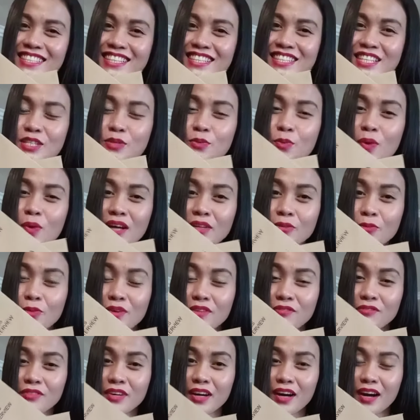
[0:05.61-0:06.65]
this is what
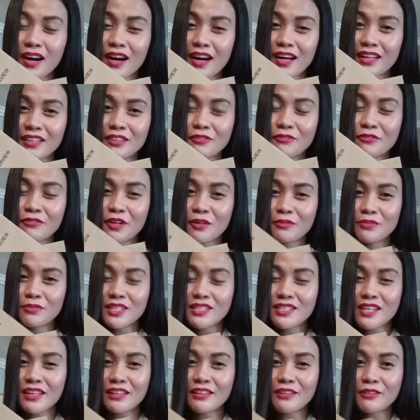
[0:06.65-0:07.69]
we've got from the
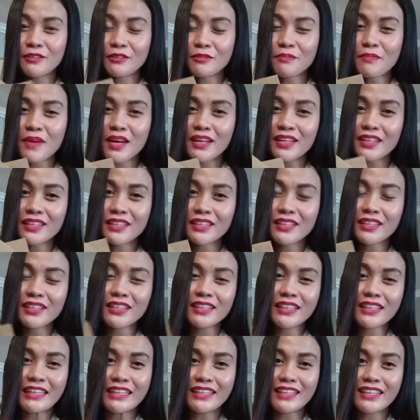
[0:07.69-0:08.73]
St. Luke Medical
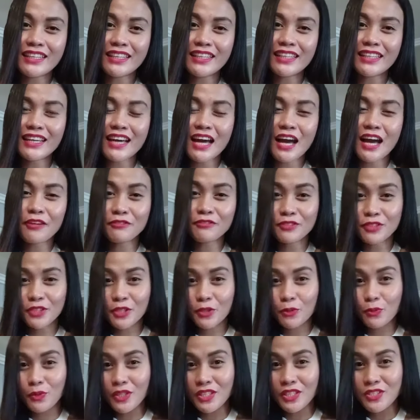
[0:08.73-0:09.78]
Clinic
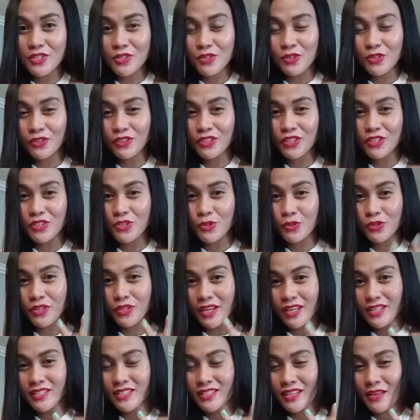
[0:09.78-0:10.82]
after we took the 2
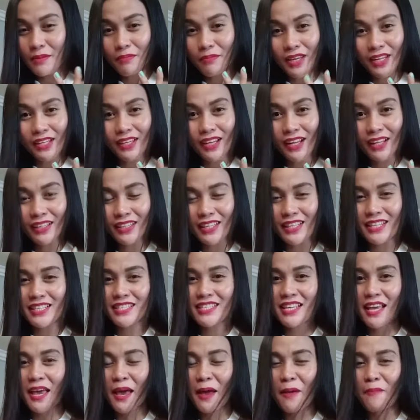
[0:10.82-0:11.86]
days medical
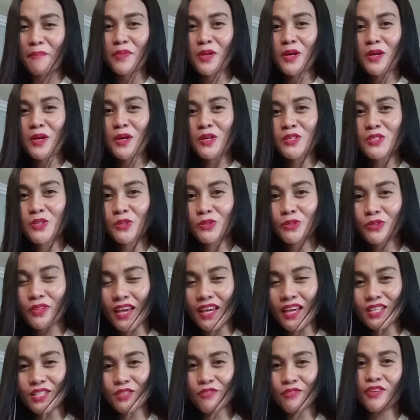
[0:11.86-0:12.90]
exam. So
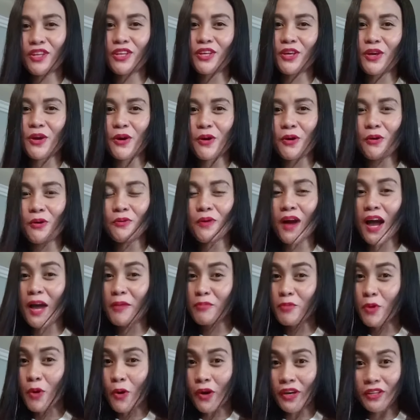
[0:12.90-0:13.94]
today's video,
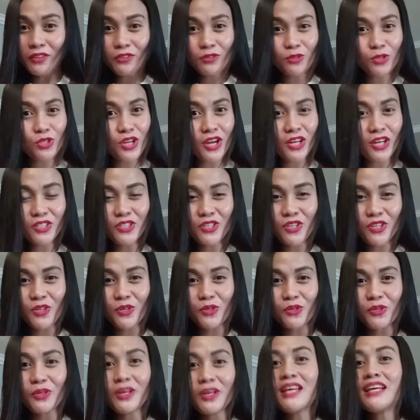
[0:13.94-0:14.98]
I'm going to share to
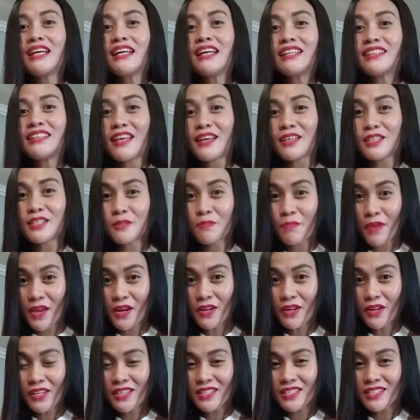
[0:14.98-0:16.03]
you the
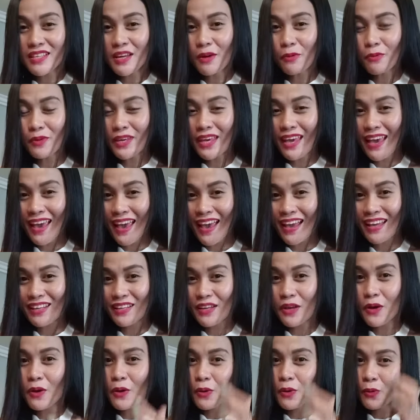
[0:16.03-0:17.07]
experience that we
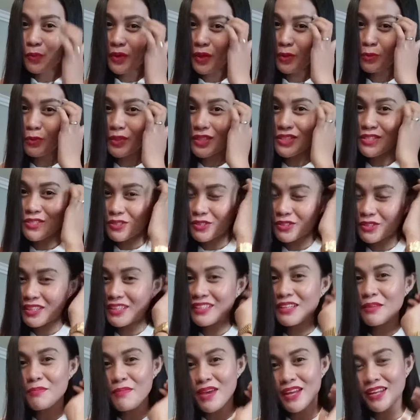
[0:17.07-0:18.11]
had when we took
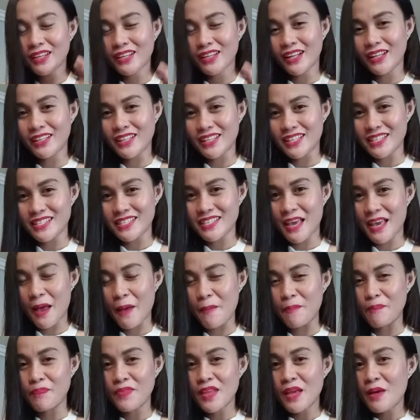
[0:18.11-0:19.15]
the medical
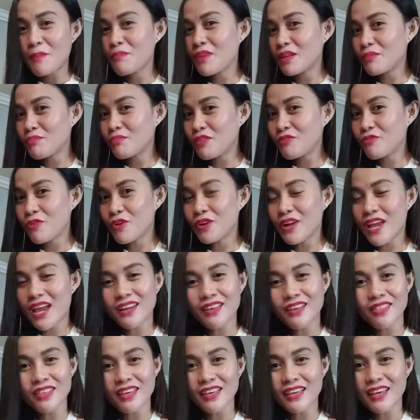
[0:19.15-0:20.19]
exam. But before
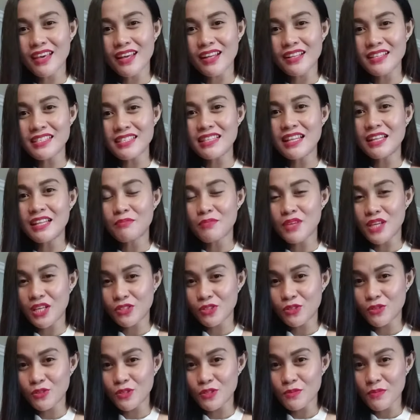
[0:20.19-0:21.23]
anything else, let me
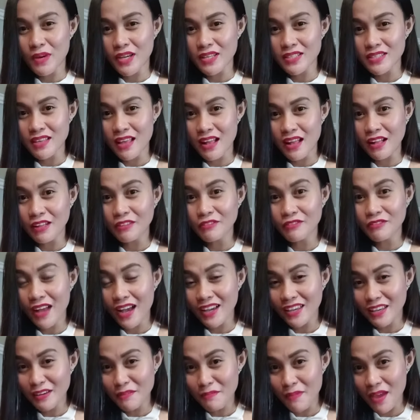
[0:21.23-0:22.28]
introduce myself.
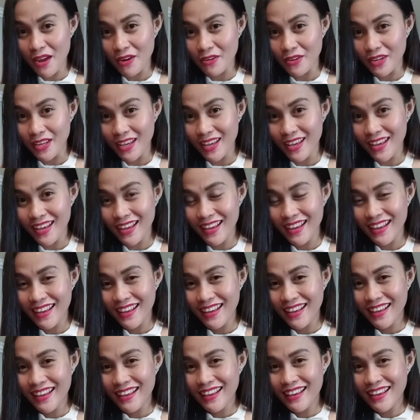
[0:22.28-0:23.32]
I am Mary,
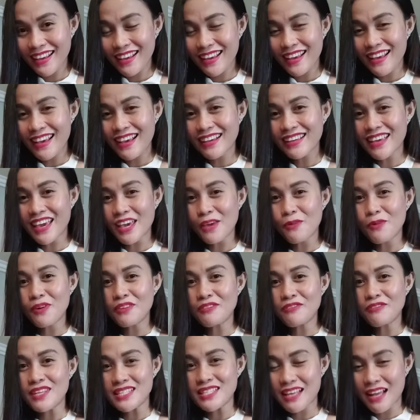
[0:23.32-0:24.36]
a K1
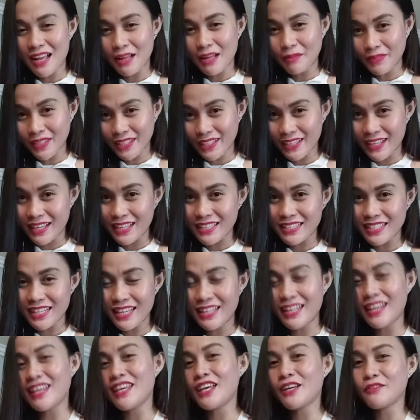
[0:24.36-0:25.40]
visa applicant,
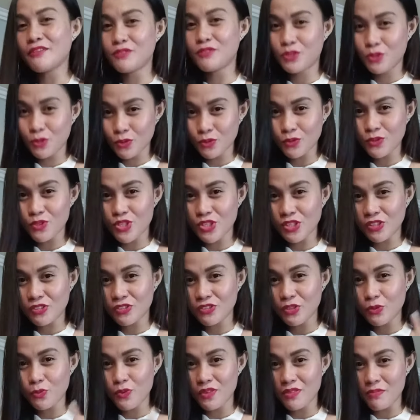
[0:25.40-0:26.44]
and I have 2
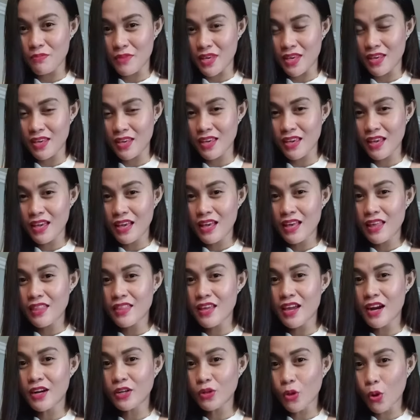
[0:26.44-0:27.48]
children with me.
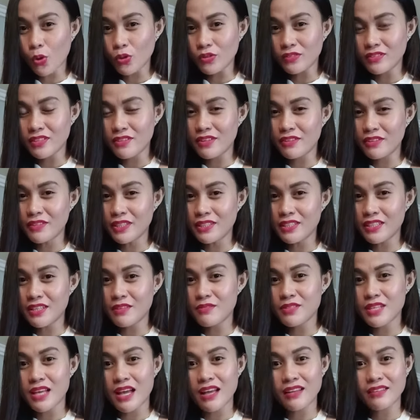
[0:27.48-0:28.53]
They are called
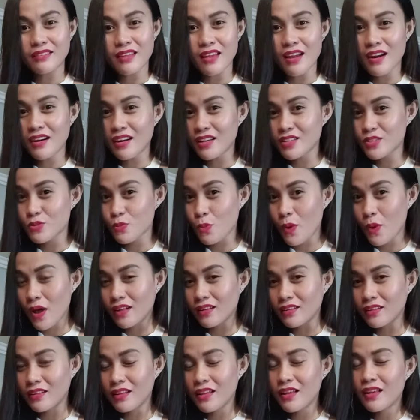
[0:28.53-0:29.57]
derivatives and they are as
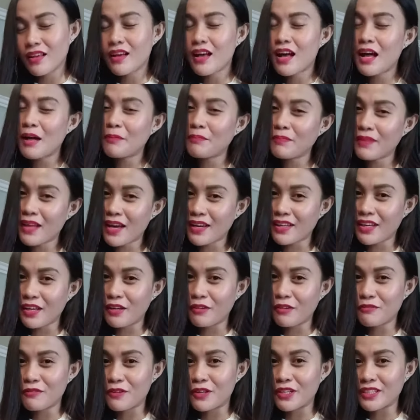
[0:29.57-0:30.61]
well
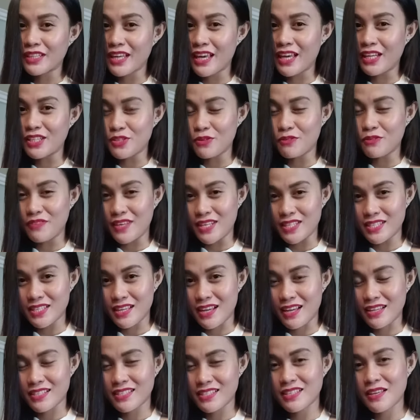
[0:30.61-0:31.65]
applying for K2
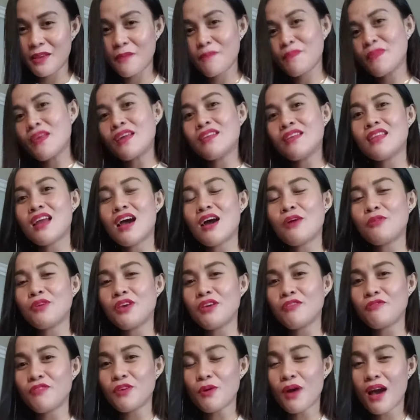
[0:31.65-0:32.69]
visas. Now,
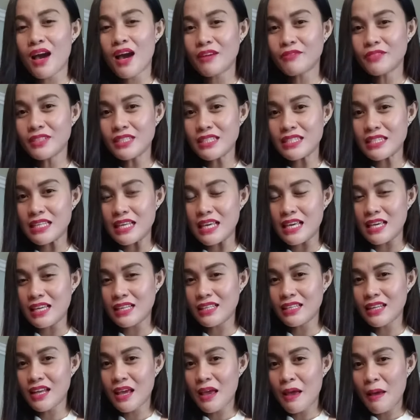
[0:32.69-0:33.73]
if you haven't
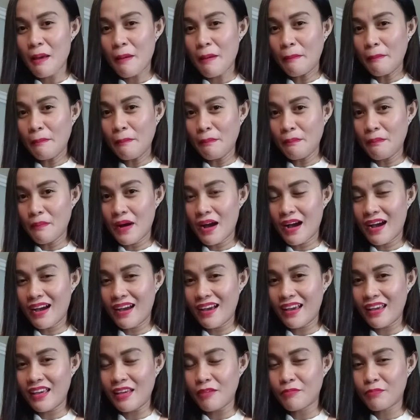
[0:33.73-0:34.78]
seen
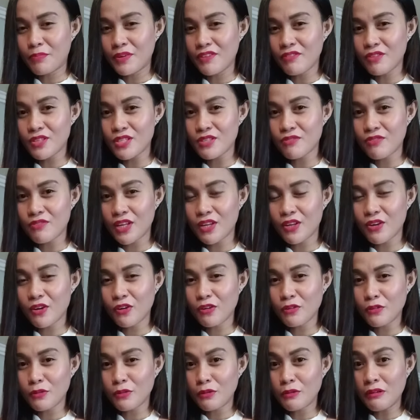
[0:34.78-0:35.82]
my previous
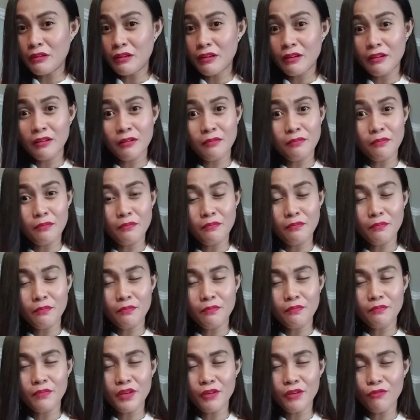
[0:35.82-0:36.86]
video
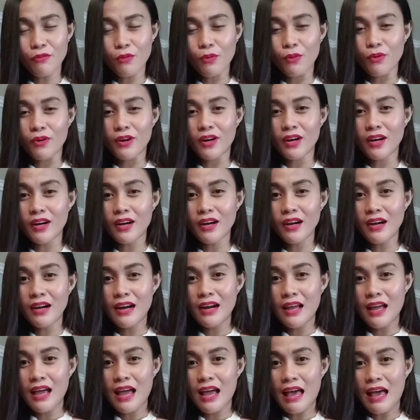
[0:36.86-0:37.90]
before
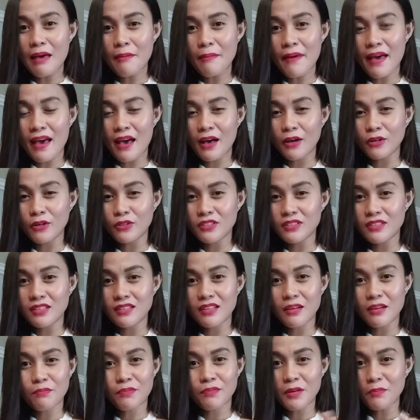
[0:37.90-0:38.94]
about
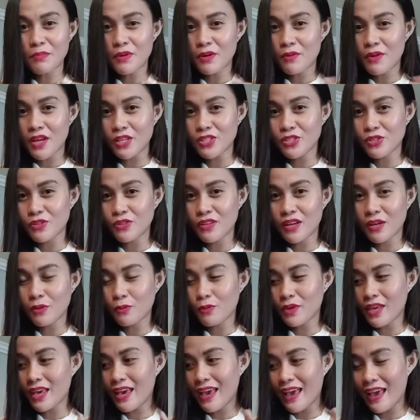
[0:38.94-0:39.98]
the preparation that
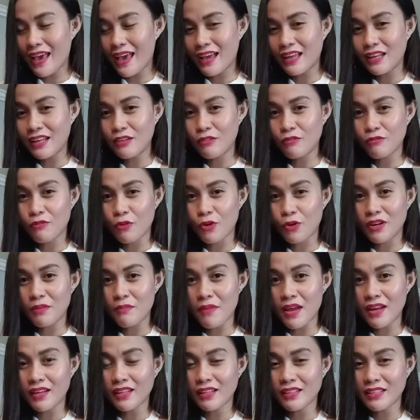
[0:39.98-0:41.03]
we had for the
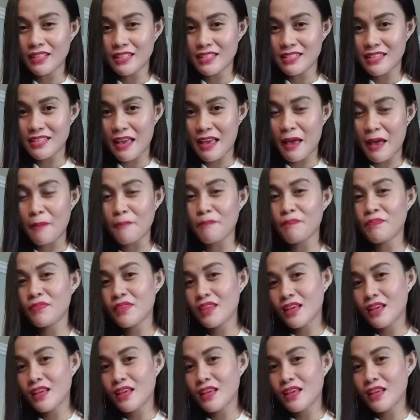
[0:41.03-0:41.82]
medical exam,